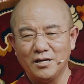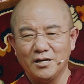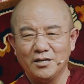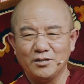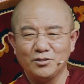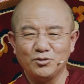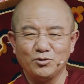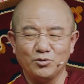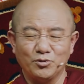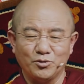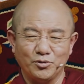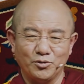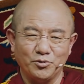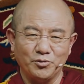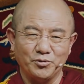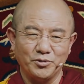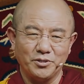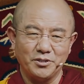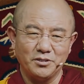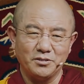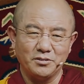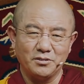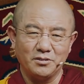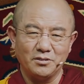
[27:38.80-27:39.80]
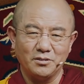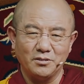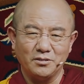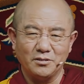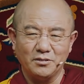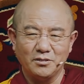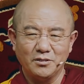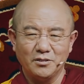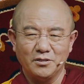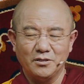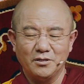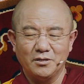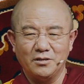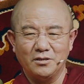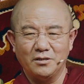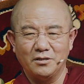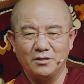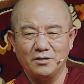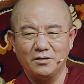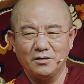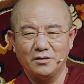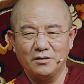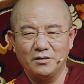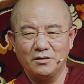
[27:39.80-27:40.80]
uh, some realization
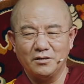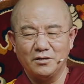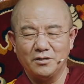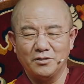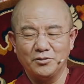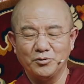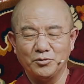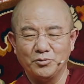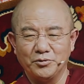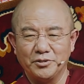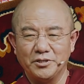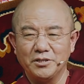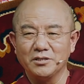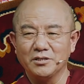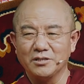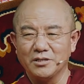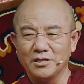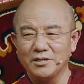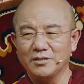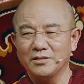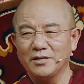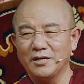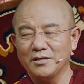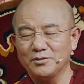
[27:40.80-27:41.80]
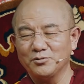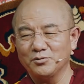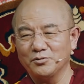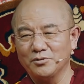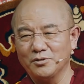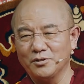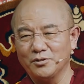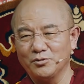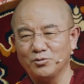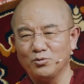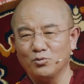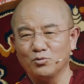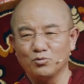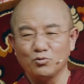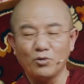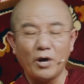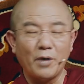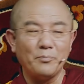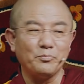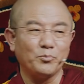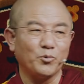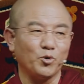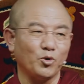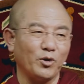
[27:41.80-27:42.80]
um, um, but couldn't
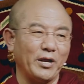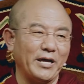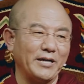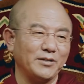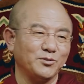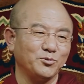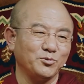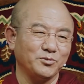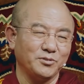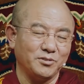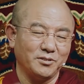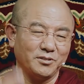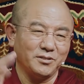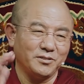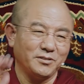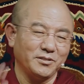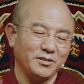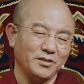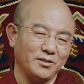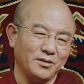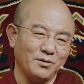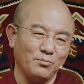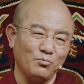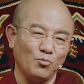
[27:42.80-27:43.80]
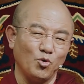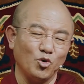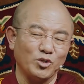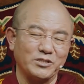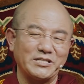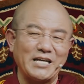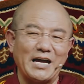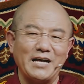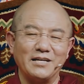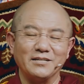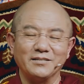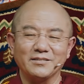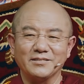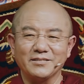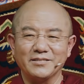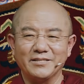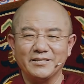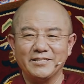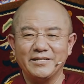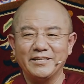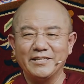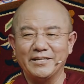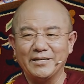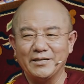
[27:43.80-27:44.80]
really ha- he couldn't
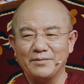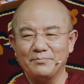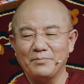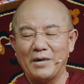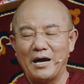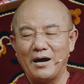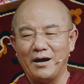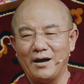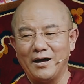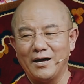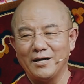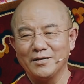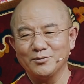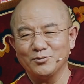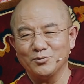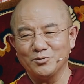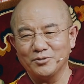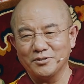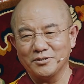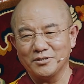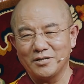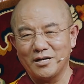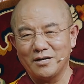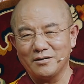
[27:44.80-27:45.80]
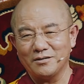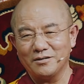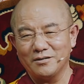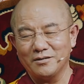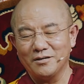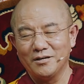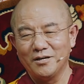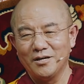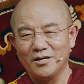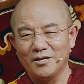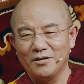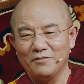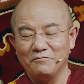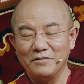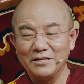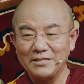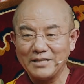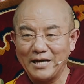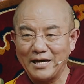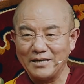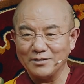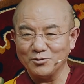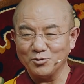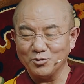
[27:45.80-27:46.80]
uh, feel any kind of
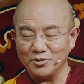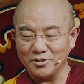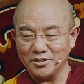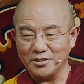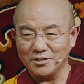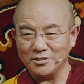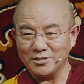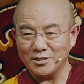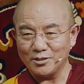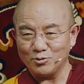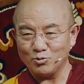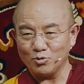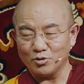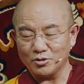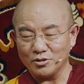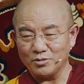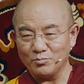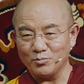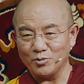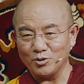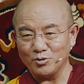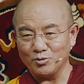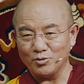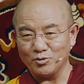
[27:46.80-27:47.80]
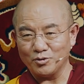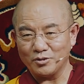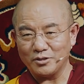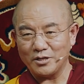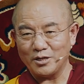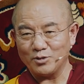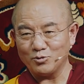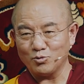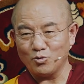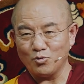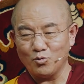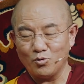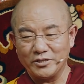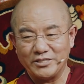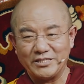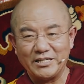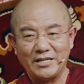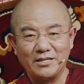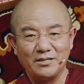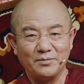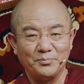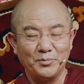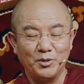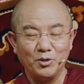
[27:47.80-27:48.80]
insights uh, that could arise
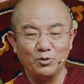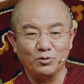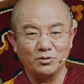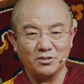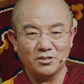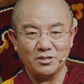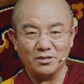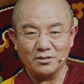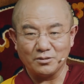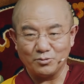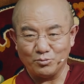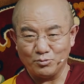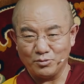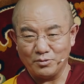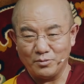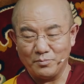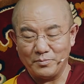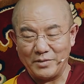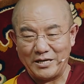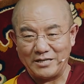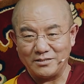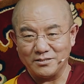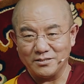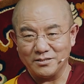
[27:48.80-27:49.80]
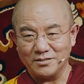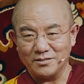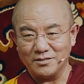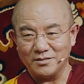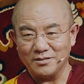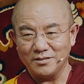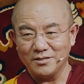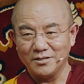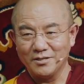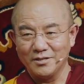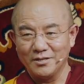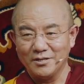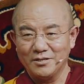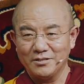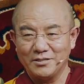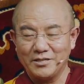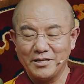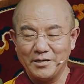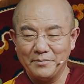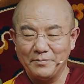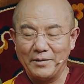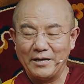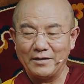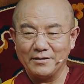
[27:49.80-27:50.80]
from his uh, uh,
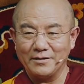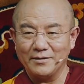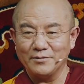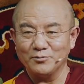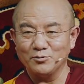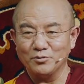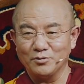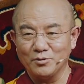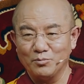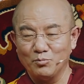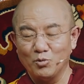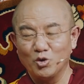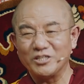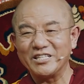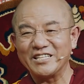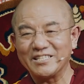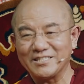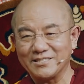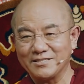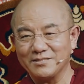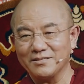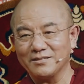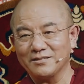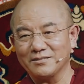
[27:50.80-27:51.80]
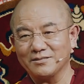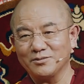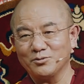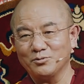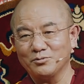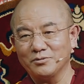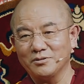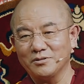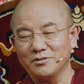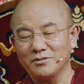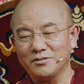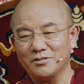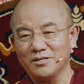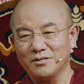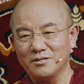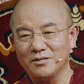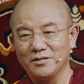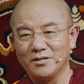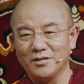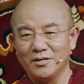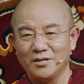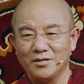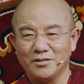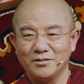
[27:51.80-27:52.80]
practice. And then at that time, he decided
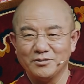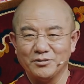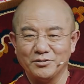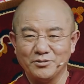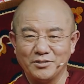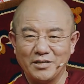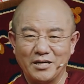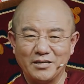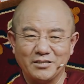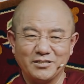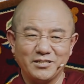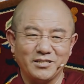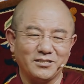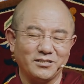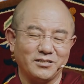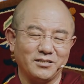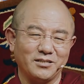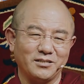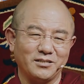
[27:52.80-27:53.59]
to